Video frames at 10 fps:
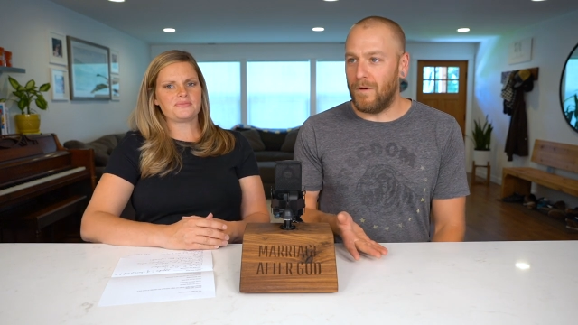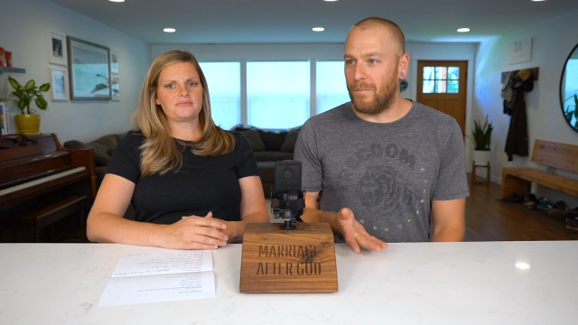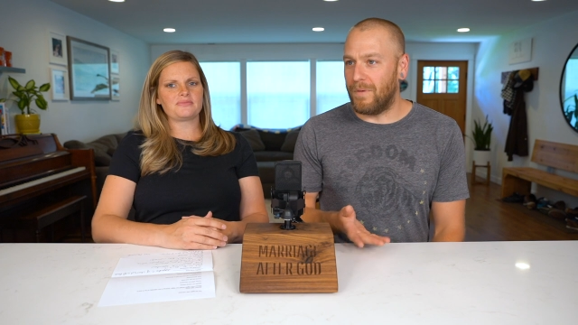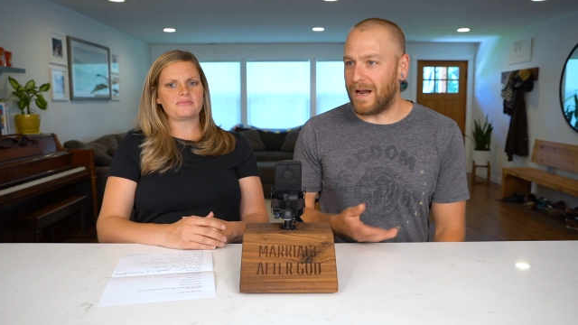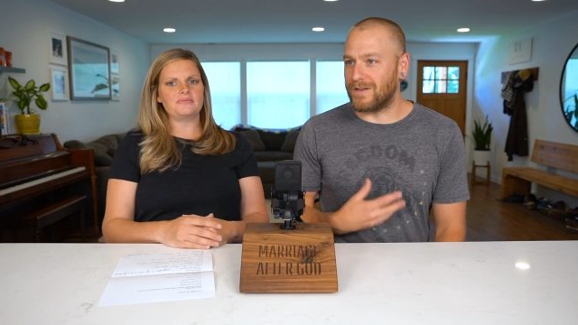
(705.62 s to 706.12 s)

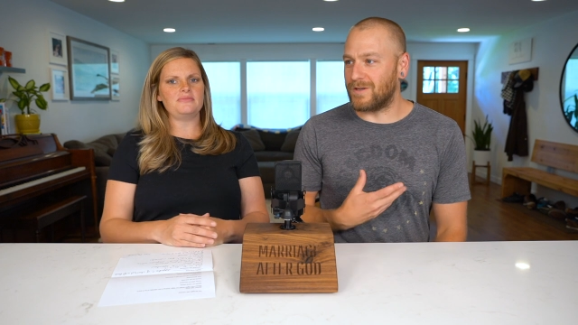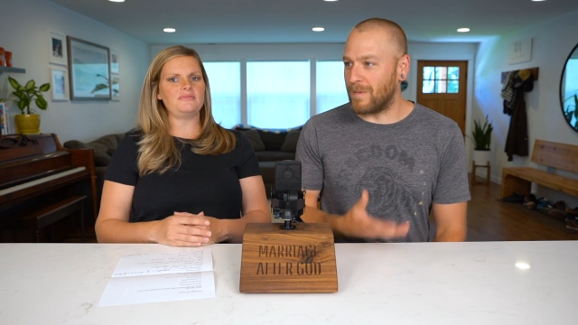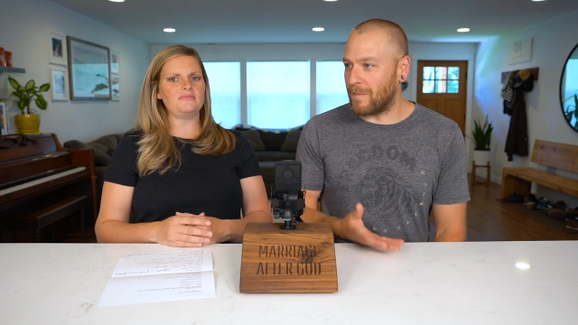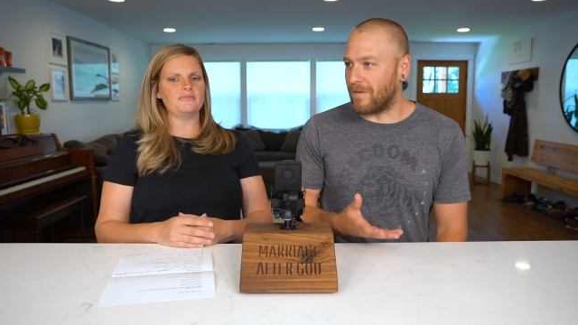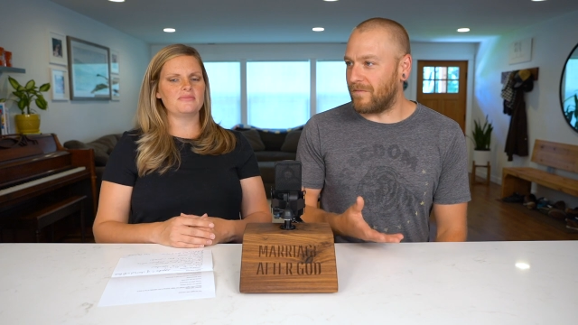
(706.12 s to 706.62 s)
Speaker 1: but I also
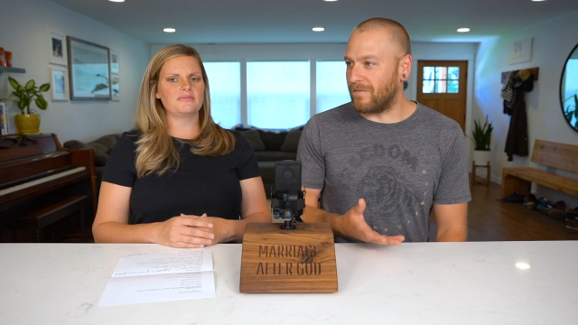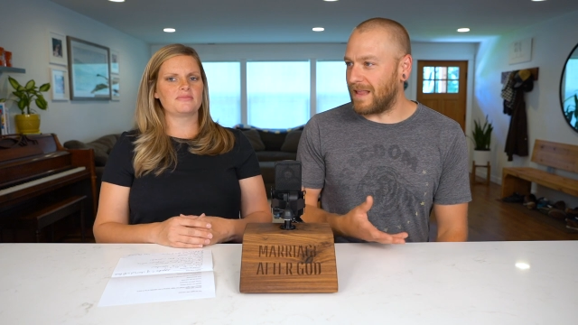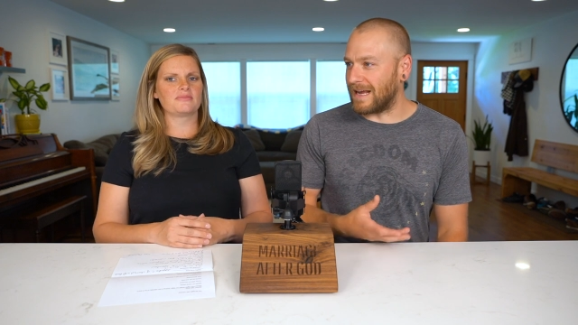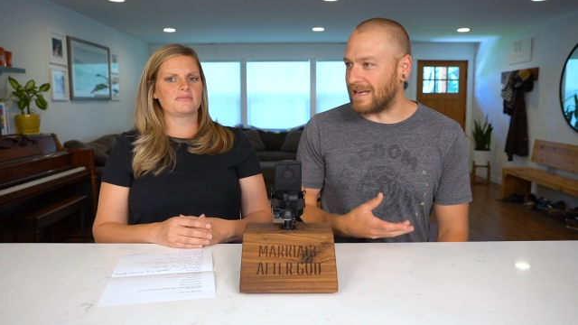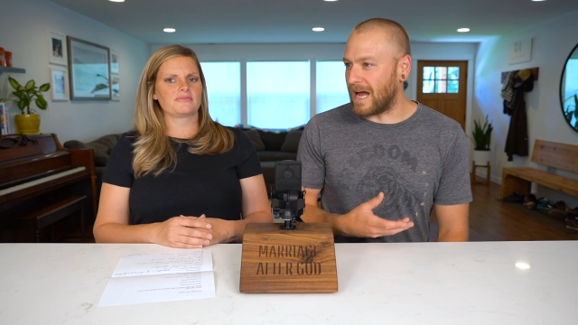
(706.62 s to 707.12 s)
remember
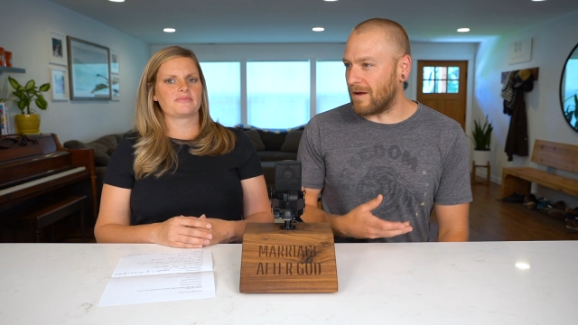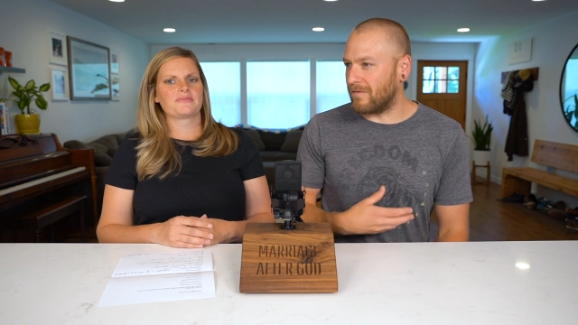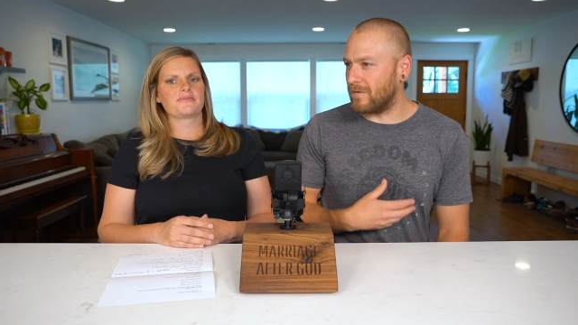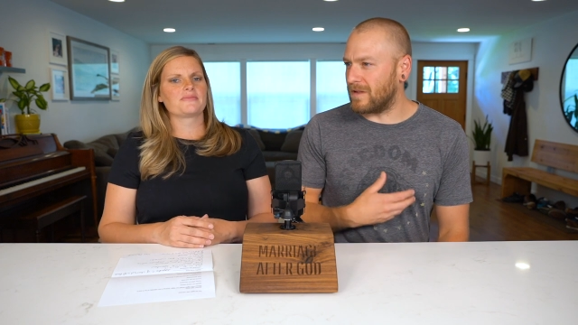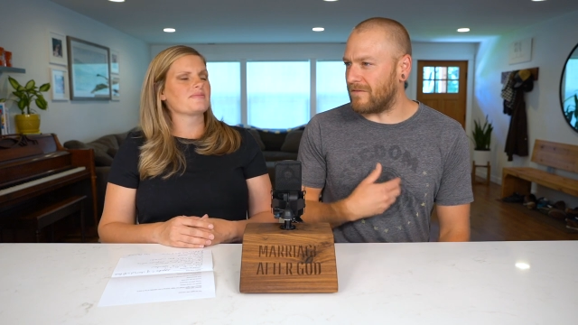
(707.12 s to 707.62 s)
like not
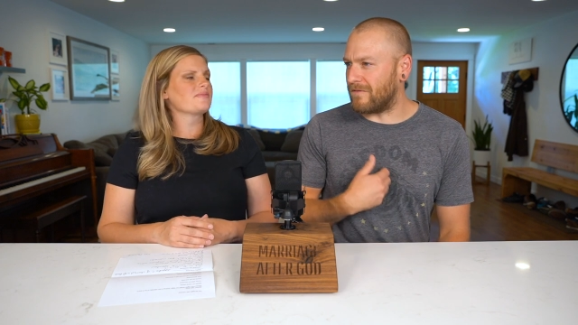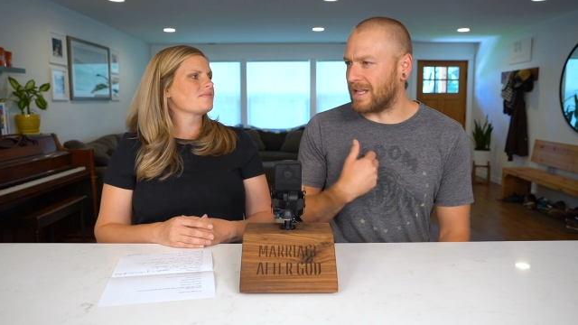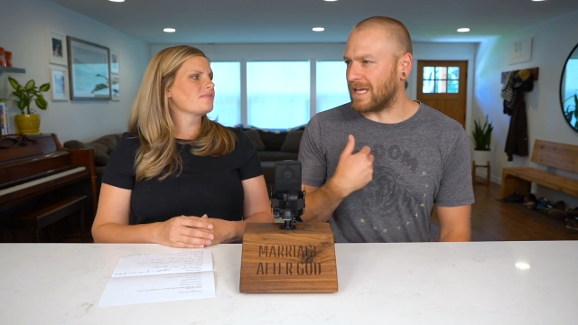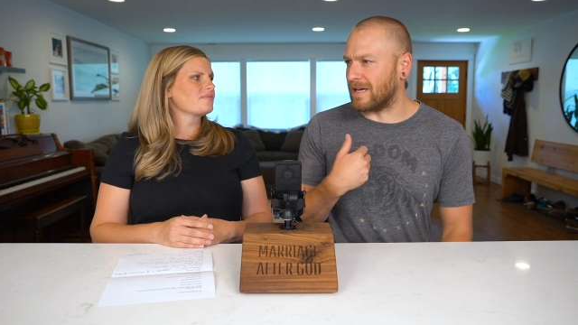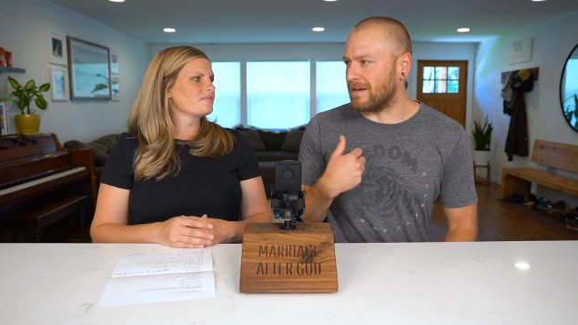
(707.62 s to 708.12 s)
fully
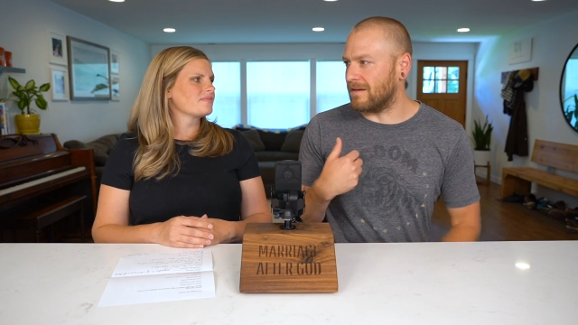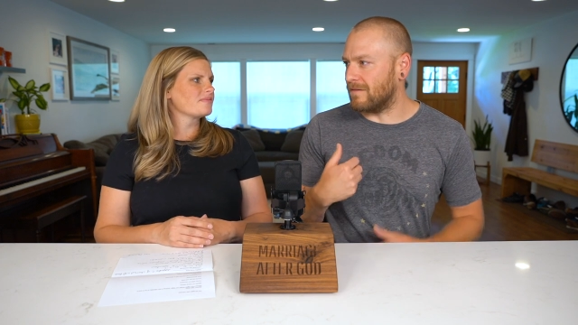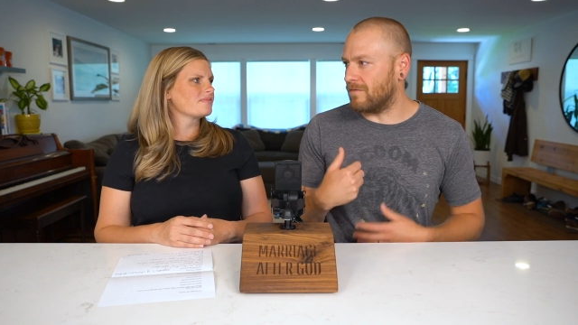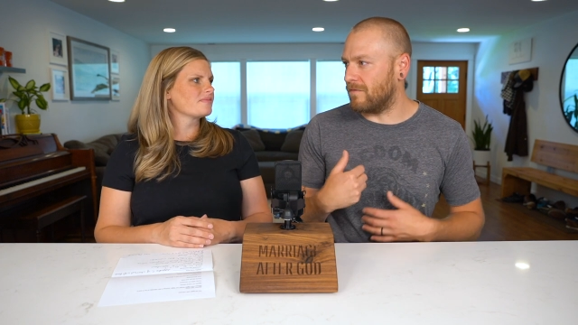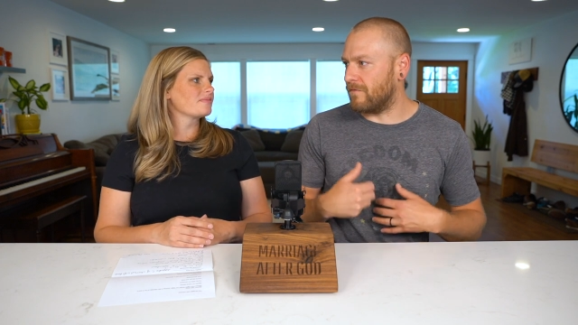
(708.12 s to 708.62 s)
feeling
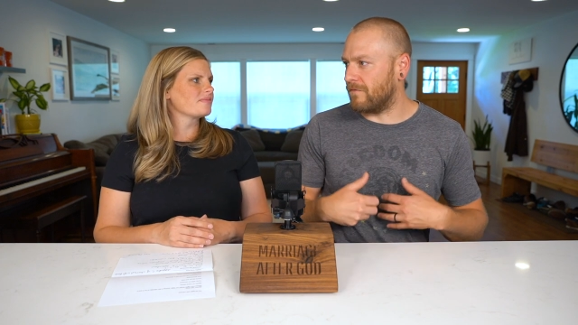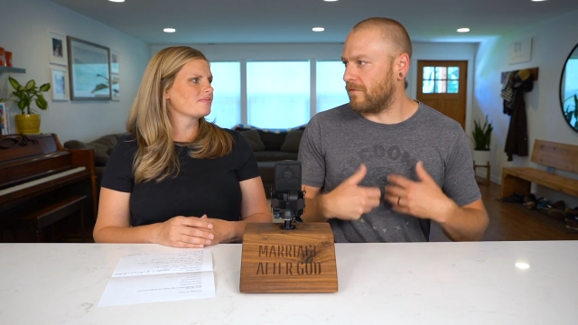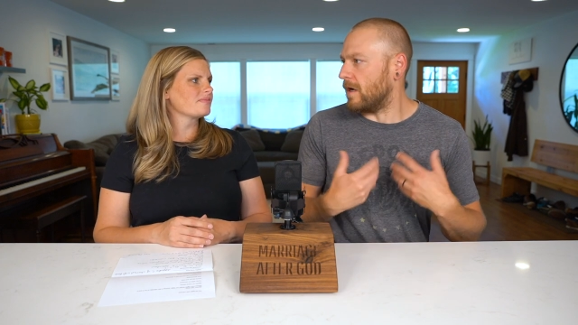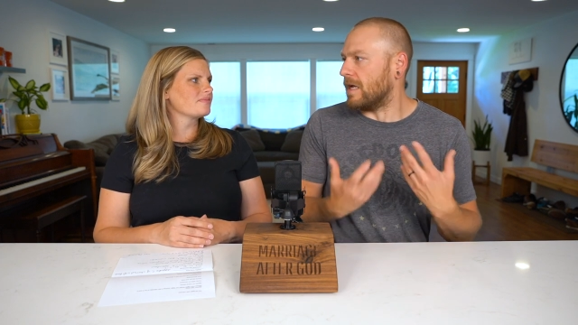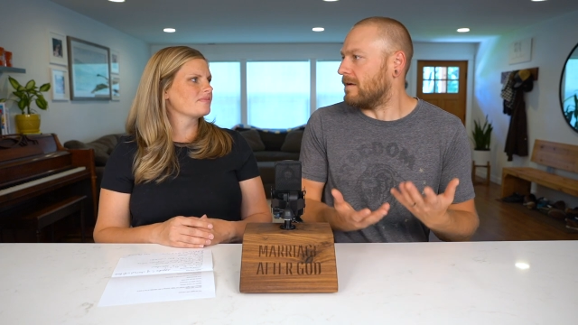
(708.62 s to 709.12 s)

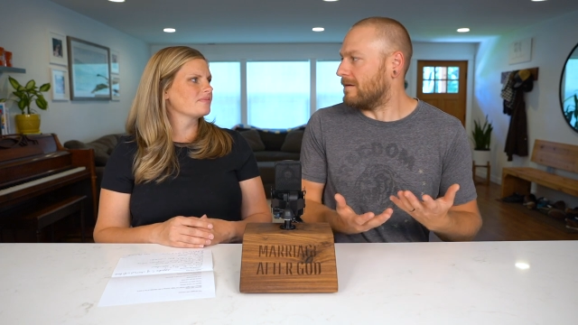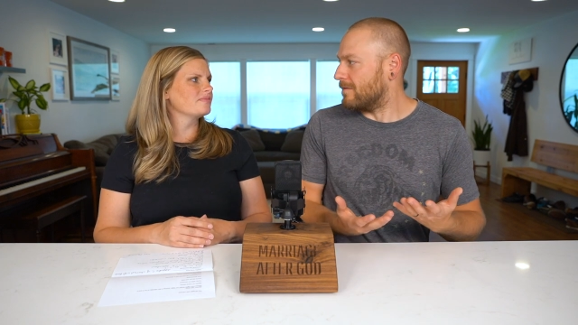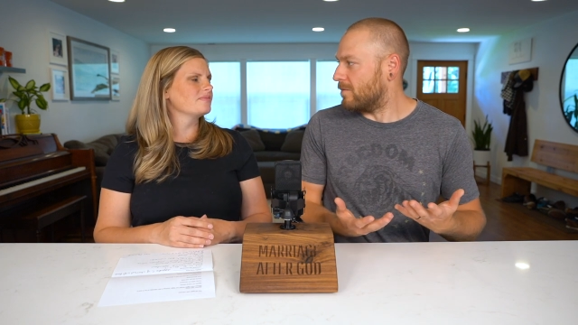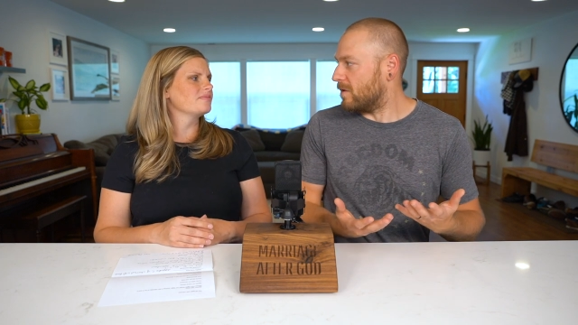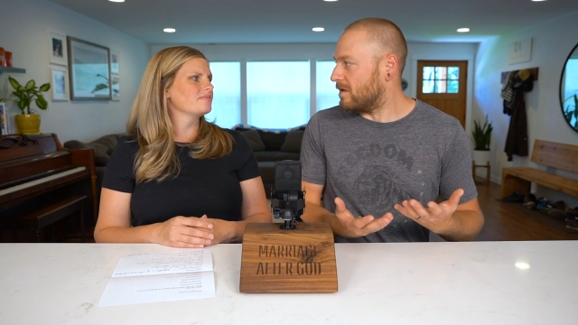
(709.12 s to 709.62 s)
free
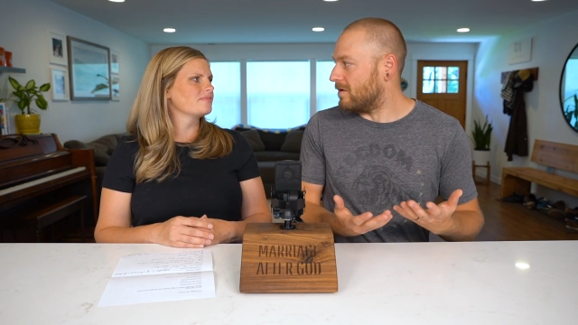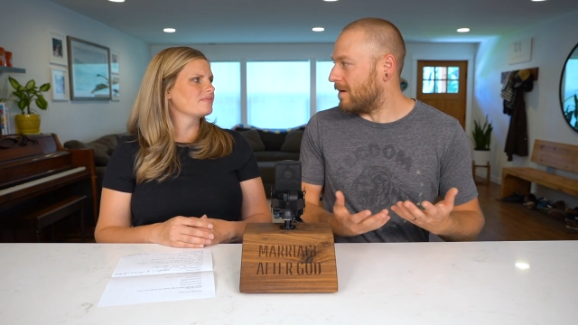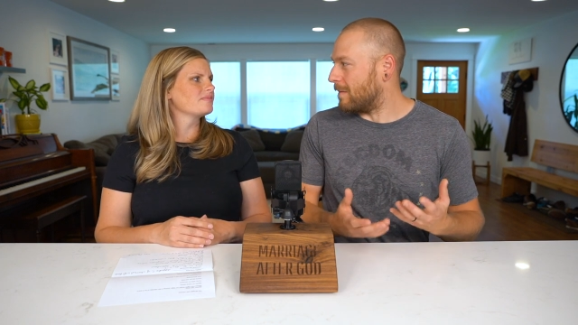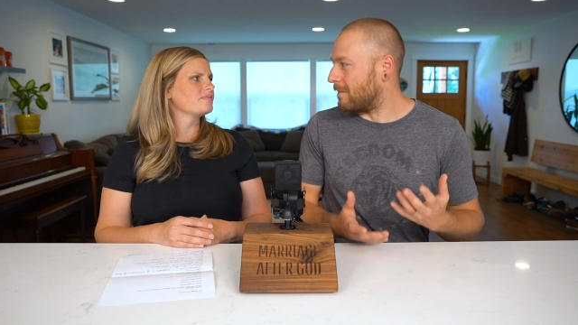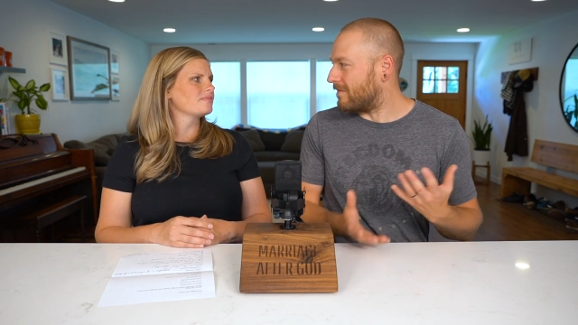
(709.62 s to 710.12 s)
mm. with you. I
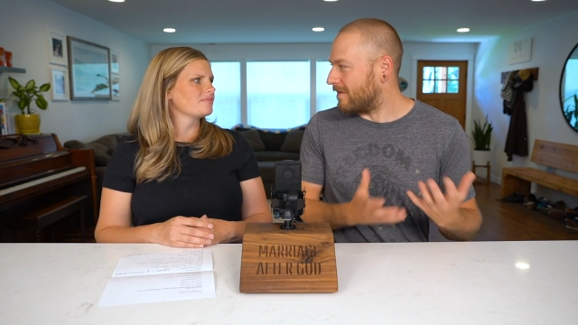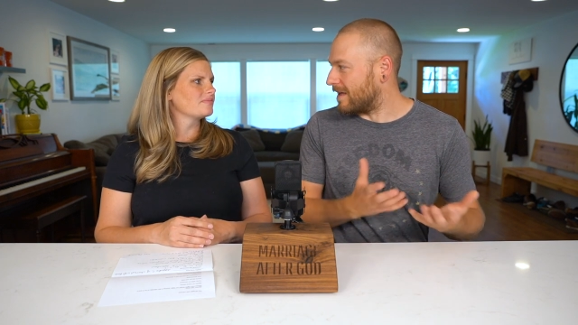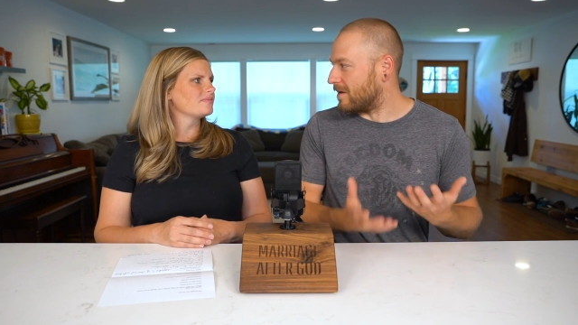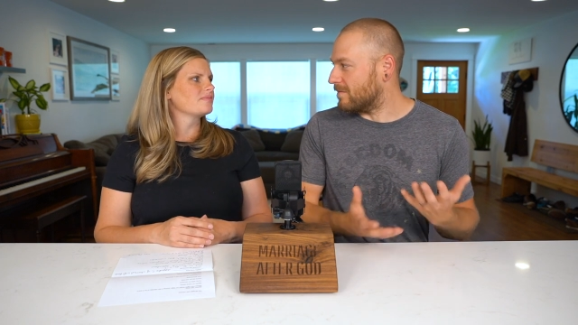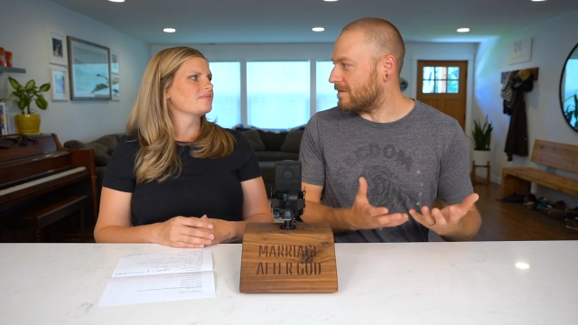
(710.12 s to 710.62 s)
remember
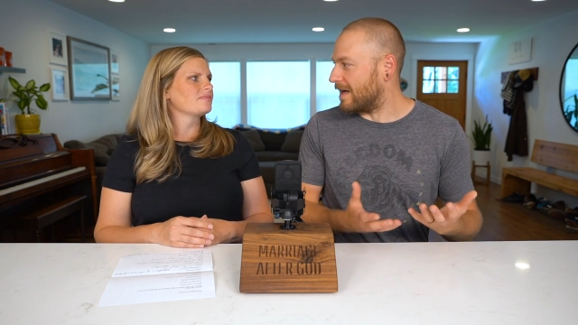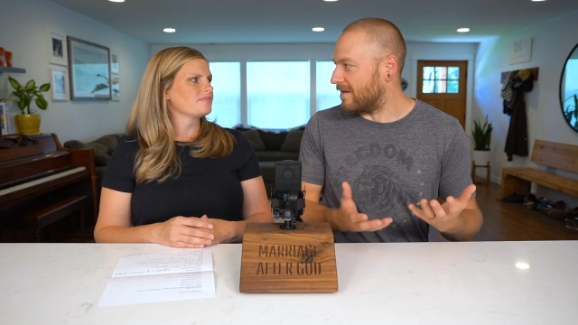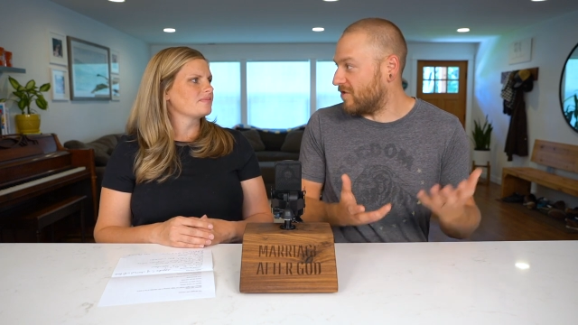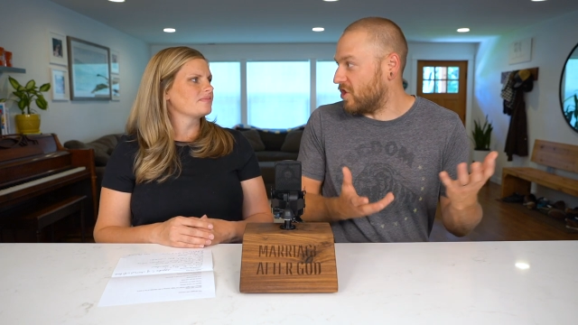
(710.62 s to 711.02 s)
feeling kind of